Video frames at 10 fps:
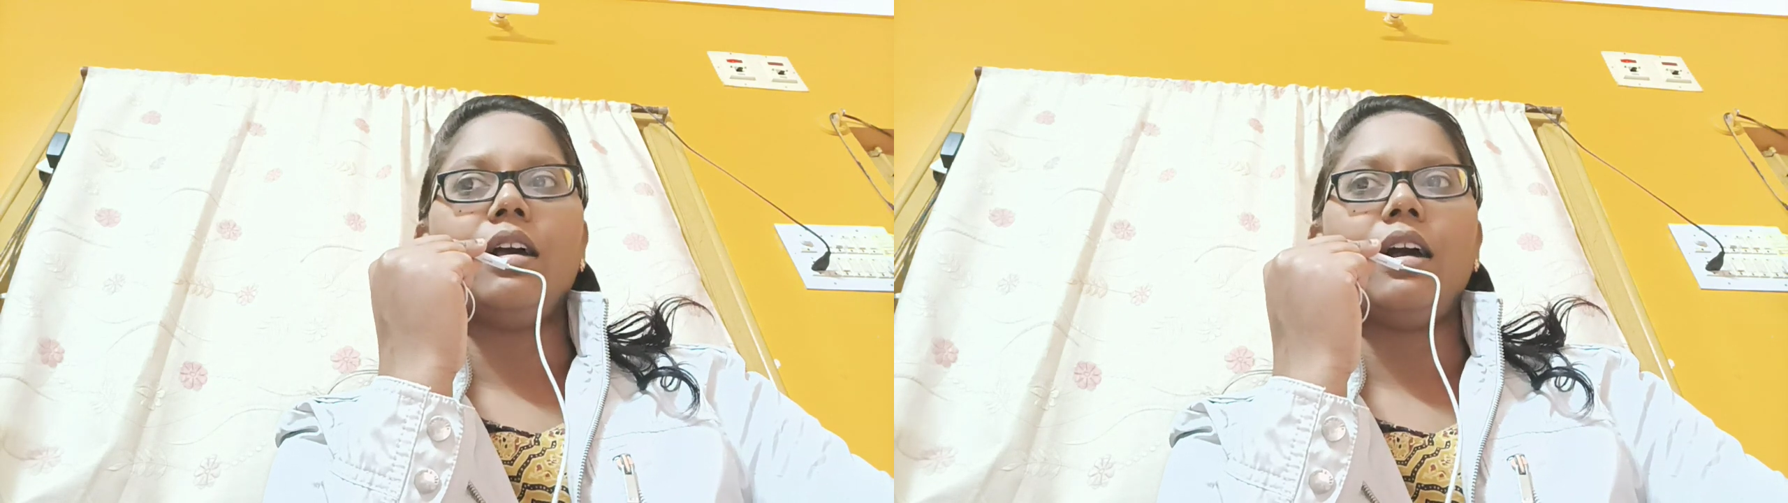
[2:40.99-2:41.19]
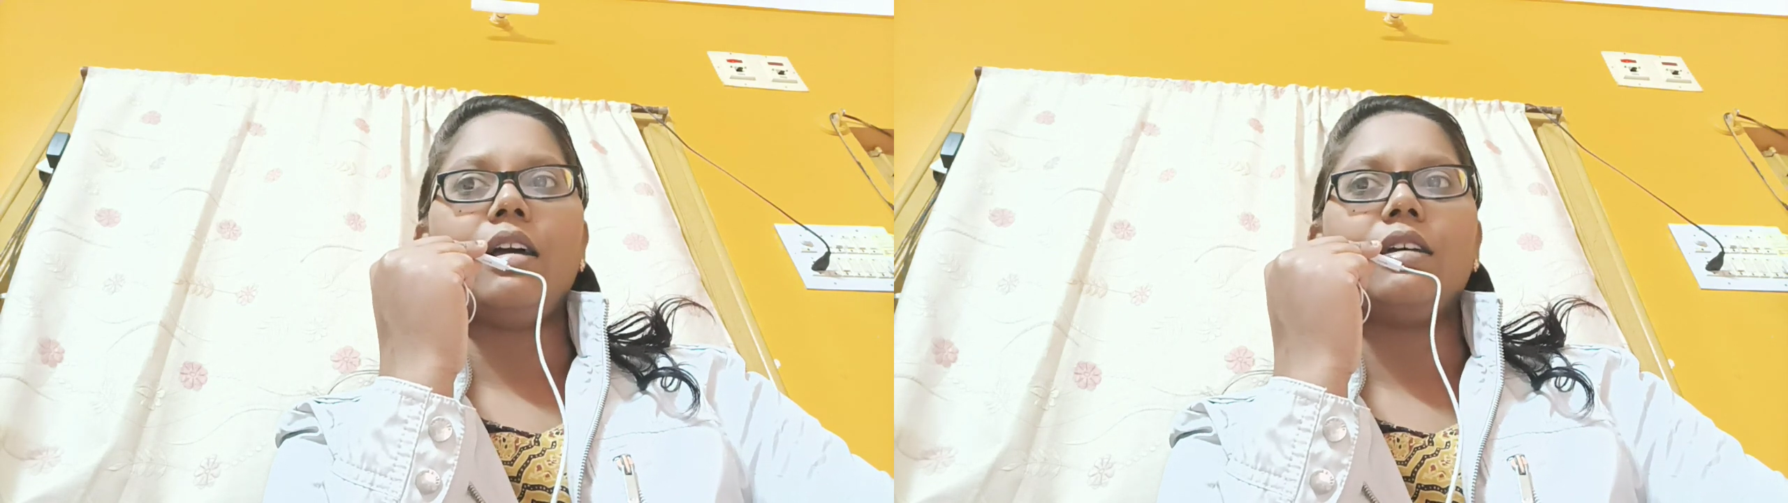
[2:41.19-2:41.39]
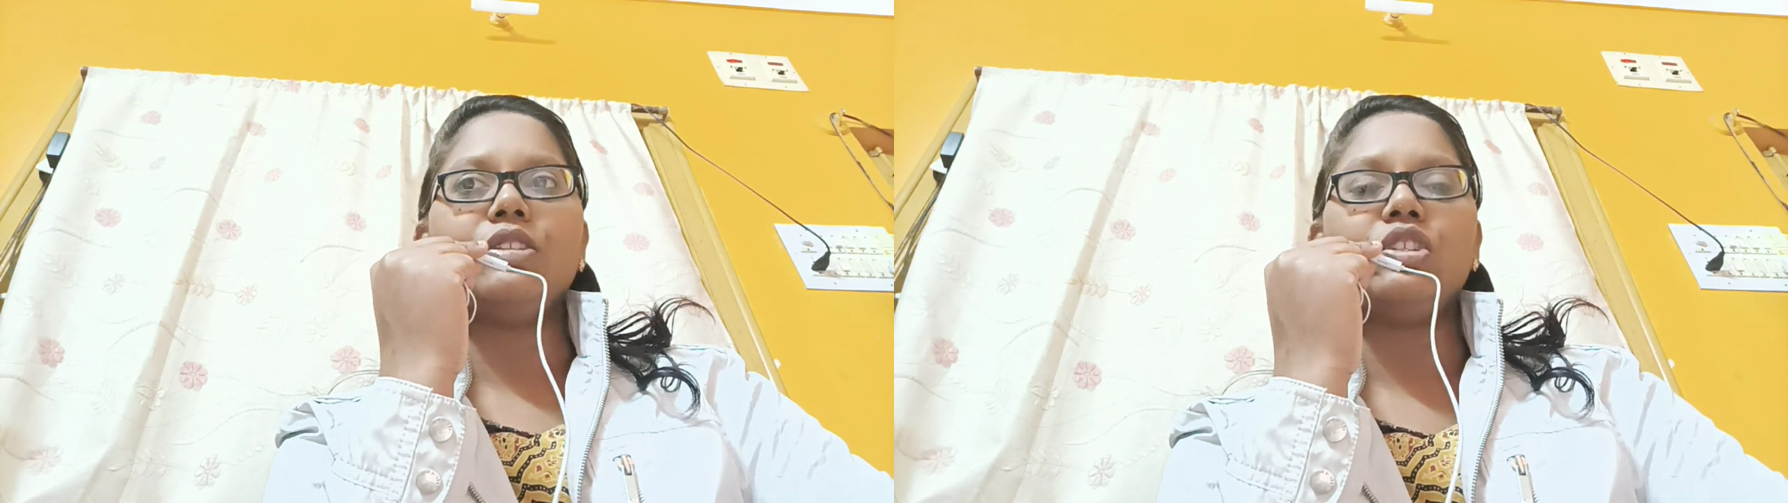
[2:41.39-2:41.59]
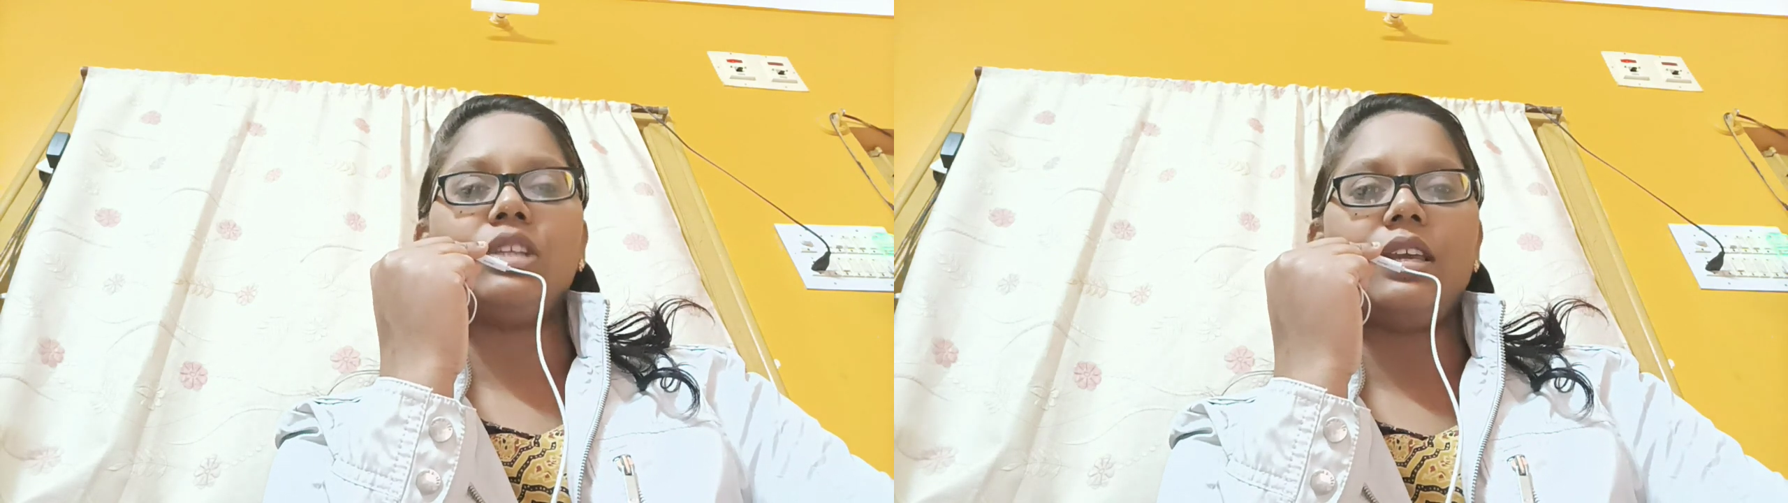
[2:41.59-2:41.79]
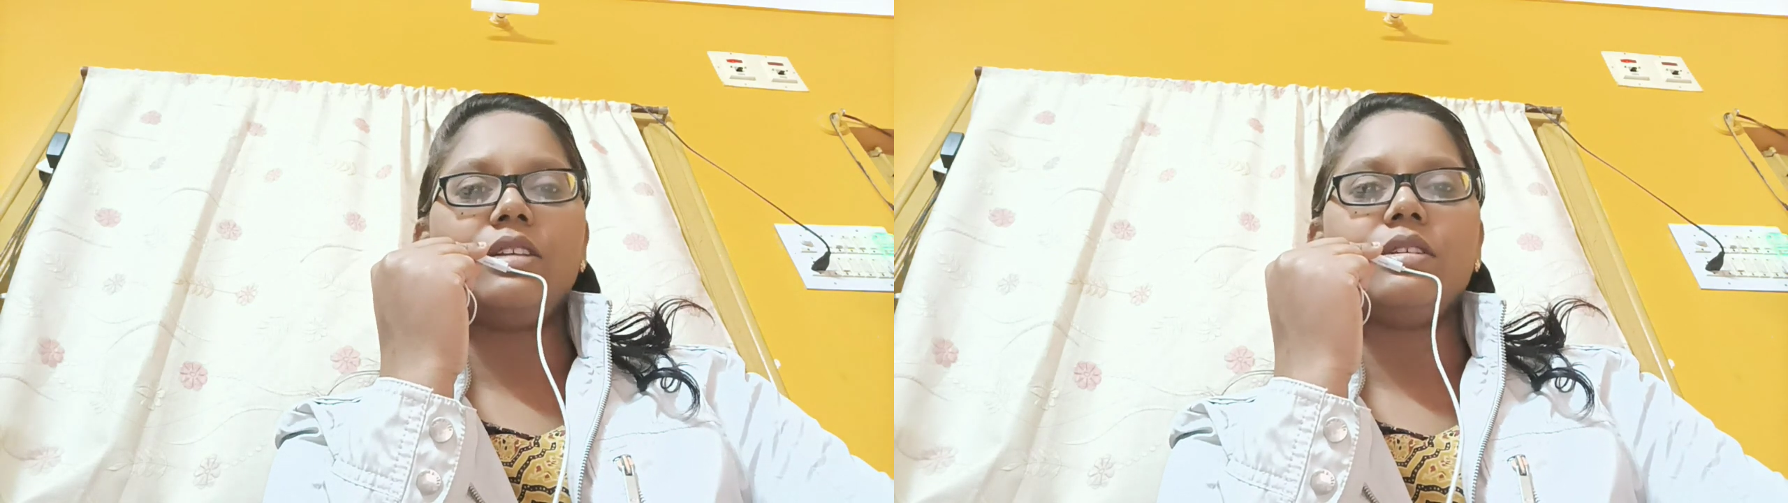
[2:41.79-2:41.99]

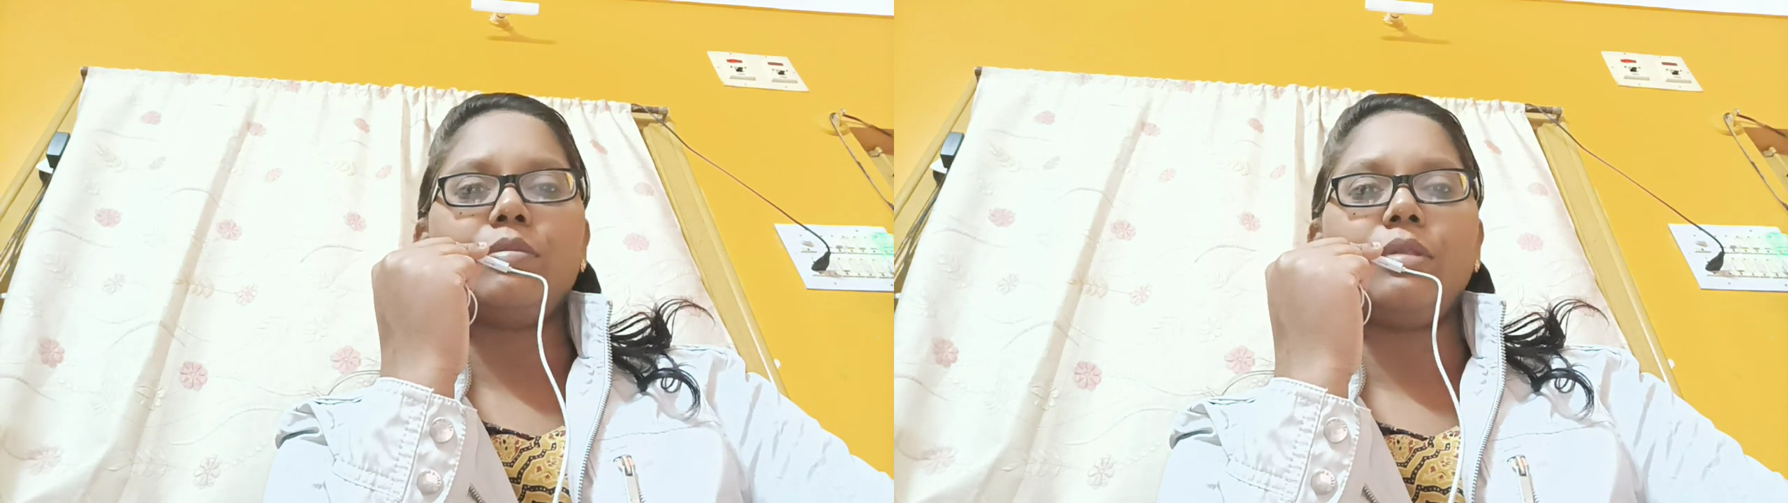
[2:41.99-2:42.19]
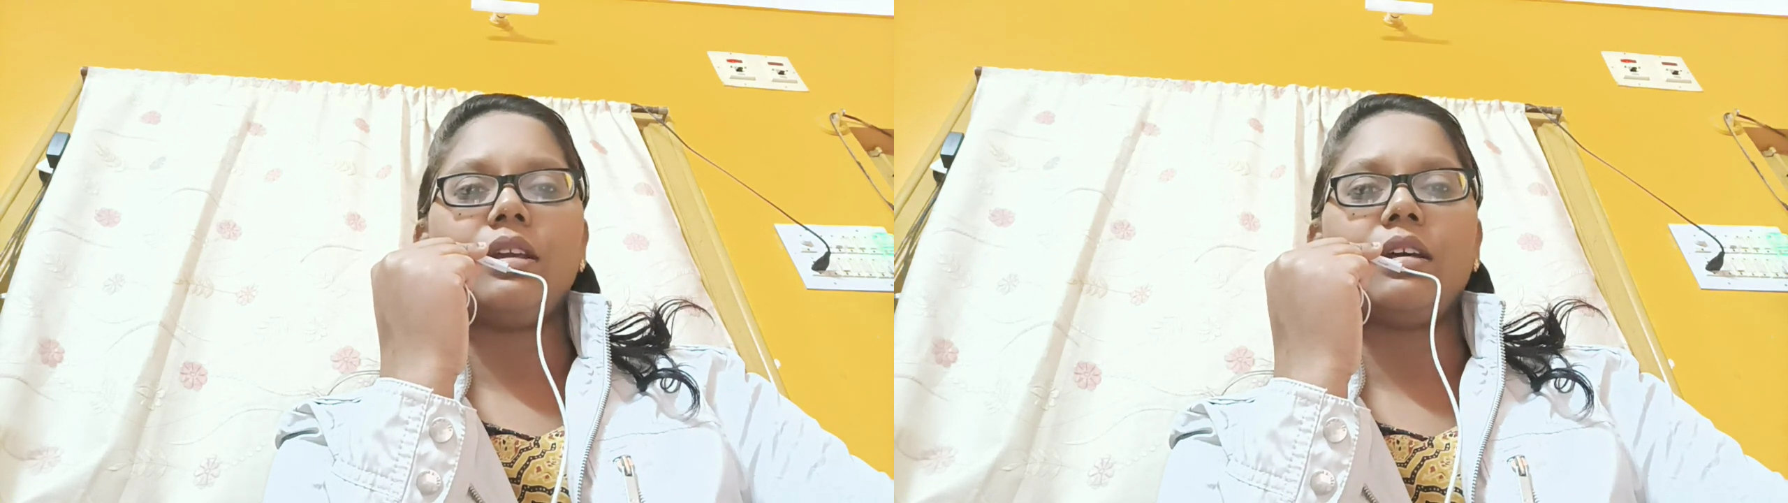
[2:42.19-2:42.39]
change in me,